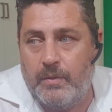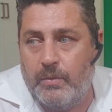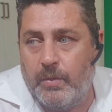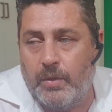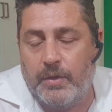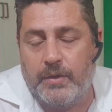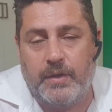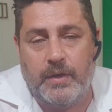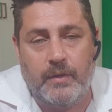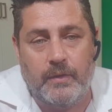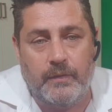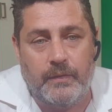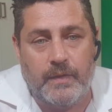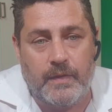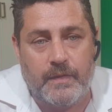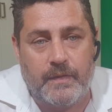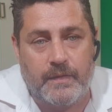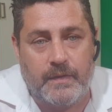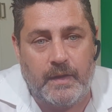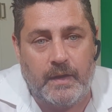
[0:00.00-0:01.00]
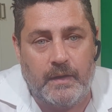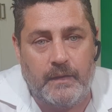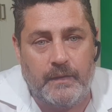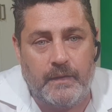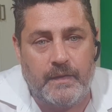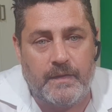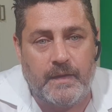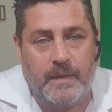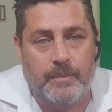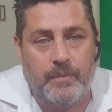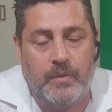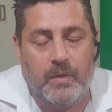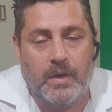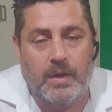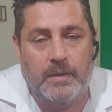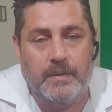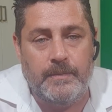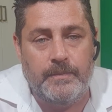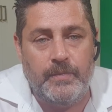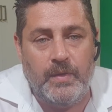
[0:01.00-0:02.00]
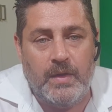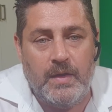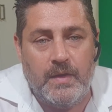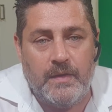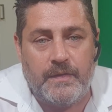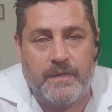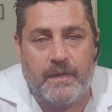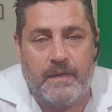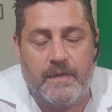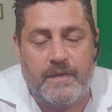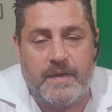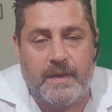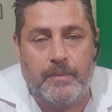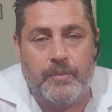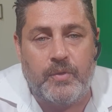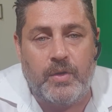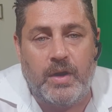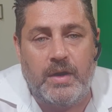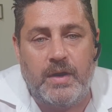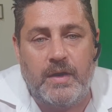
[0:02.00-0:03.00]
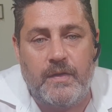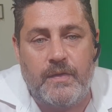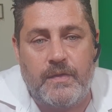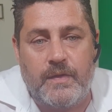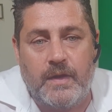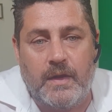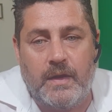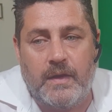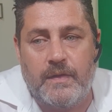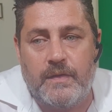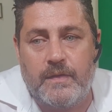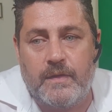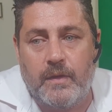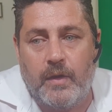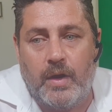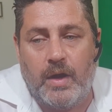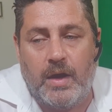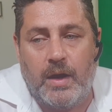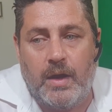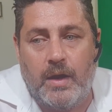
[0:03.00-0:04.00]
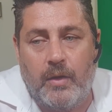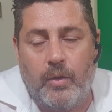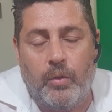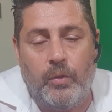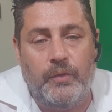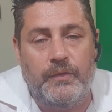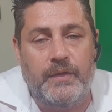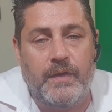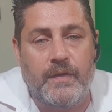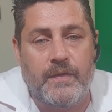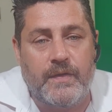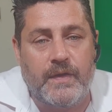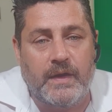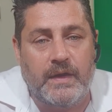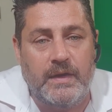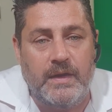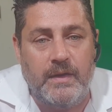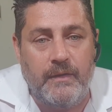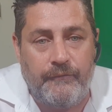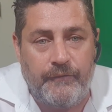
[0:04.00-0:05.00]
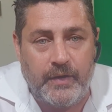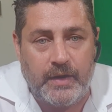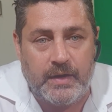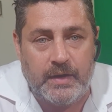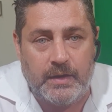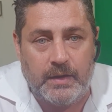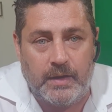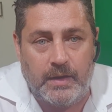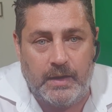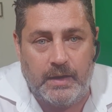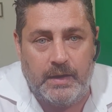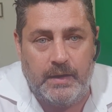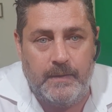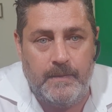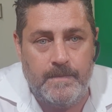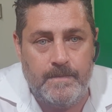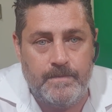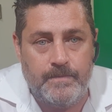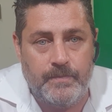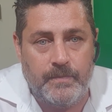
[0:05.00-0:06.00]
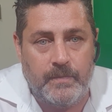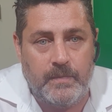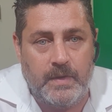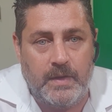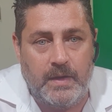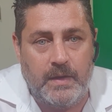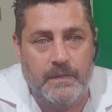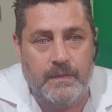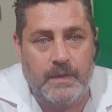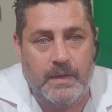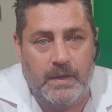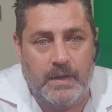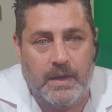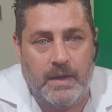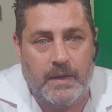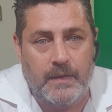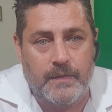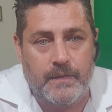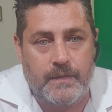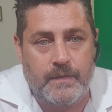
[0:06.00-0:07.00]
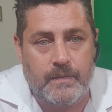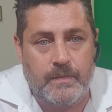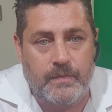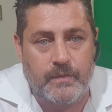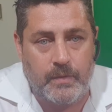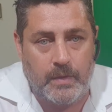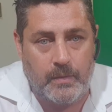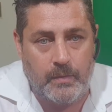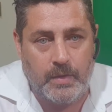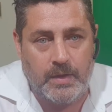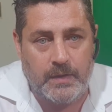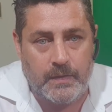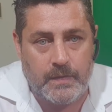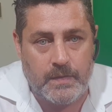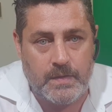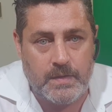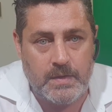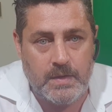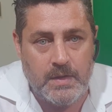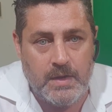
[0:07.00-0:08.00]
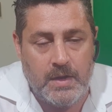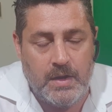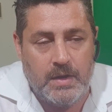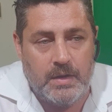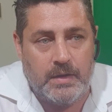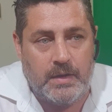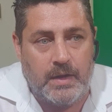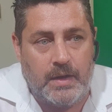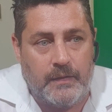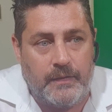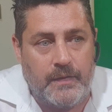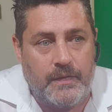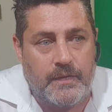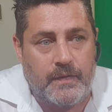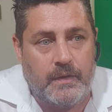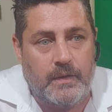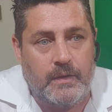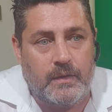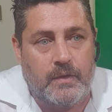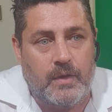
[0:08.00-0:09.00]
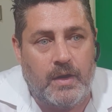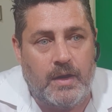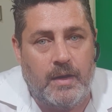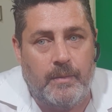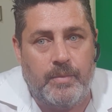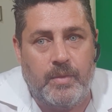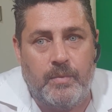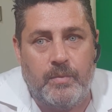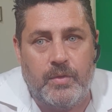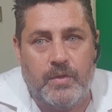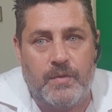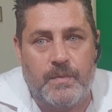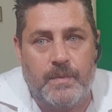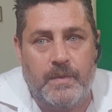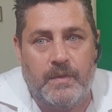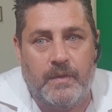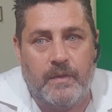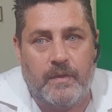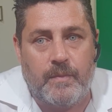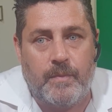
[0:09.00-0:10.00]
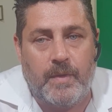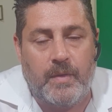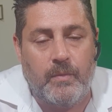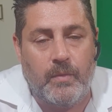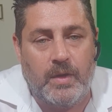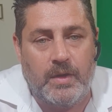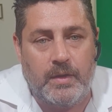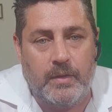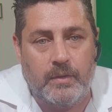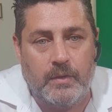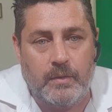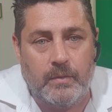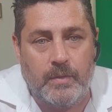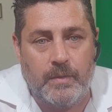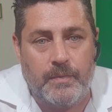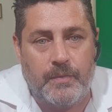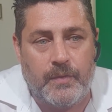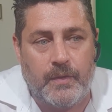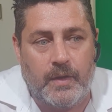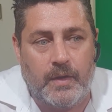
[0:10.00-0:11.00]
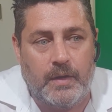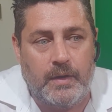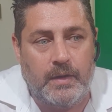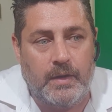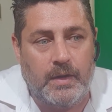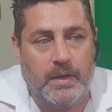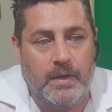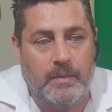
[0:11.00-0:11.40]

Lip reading: working on this upgrade. So this upgrade has altered significantly in the last 3 weeks. Now, there's a guy up in Brisbane that's been waiting on a website,